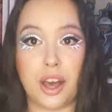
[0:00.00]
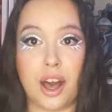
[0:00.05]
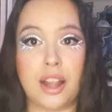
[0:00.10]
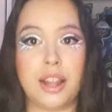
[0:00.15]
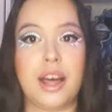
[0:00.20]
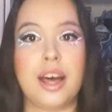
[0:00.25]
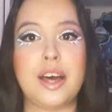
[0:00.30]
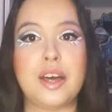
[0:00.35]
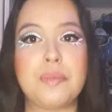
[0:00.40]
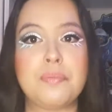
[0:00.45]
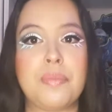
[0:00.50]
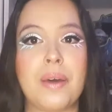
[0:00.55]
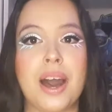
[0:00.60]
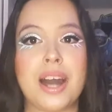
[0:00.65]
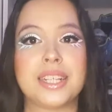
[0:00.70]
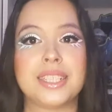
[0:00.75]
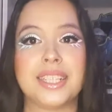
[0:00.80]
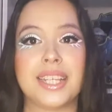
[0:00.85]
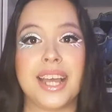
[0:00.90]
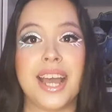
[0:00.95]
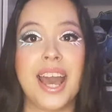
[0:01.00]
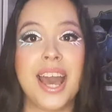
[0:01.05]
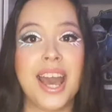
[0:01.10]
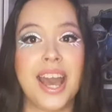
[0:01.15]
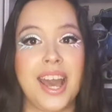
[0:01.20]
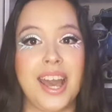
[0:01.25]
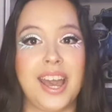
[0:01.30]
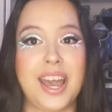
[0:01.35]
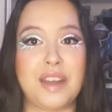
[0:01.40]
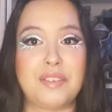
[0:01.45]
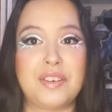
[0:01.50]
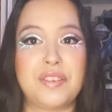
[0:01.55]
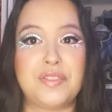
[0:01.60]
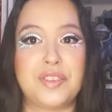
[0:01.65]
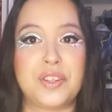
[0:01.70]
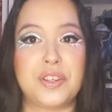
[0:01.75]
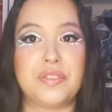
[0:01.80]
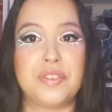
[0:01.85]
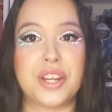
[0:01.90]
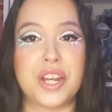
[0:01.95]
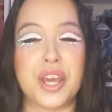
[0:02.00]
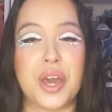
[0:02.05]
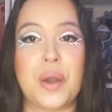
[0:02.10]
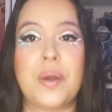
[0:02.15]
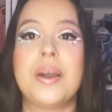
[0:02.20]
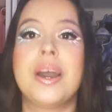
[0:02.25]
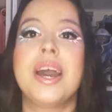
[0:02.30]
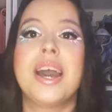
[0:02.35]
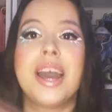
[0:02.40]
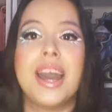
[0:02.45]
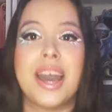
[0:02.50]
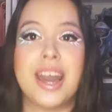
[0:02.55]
doll unboxing and review video.